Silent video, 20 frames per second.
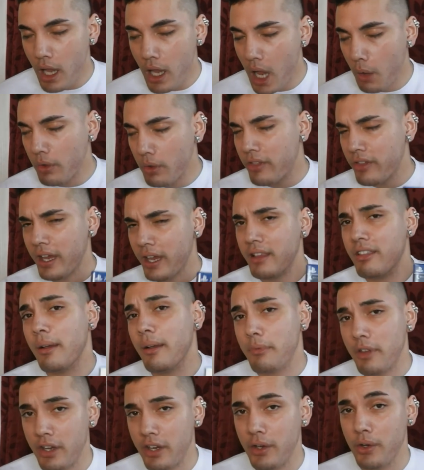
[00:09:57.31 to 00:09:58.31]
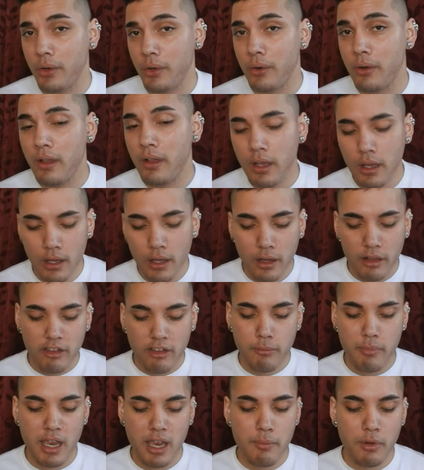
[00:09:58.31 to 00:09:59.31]
I would say it's up to you.
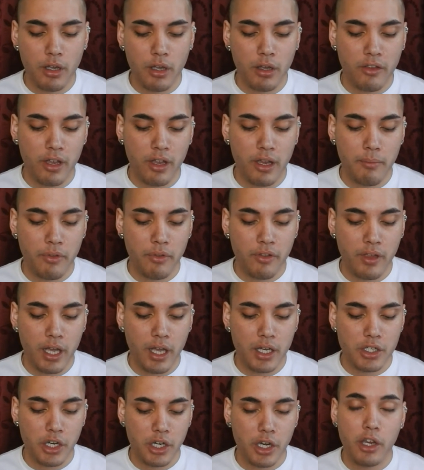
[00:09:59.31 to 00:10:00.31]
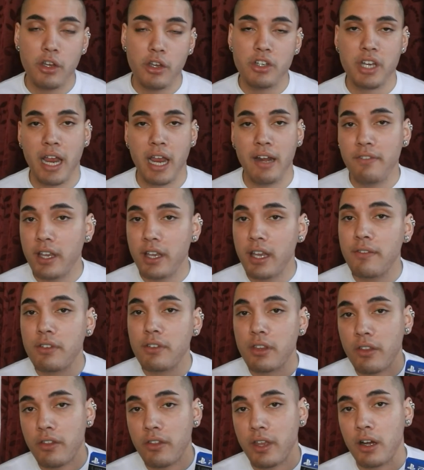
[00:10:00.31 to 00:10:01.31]
To me, because I am such a huge advocate
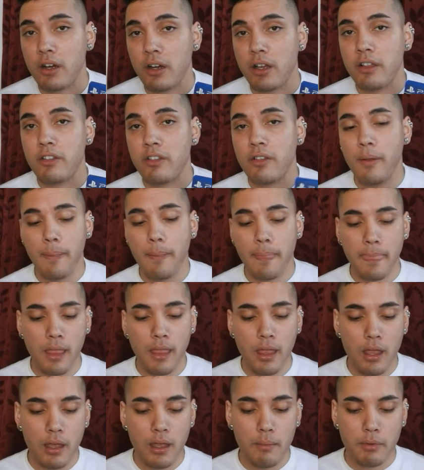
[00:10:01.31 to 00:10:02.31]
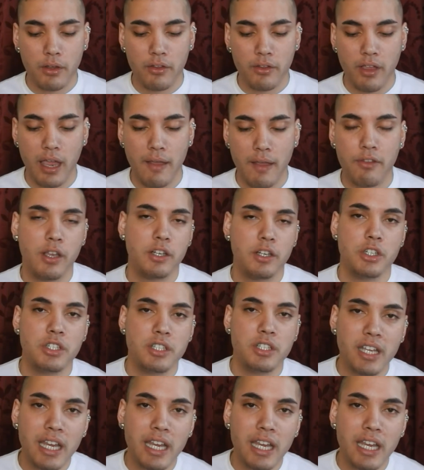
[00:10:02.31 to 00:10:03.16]
for the series, because I have such a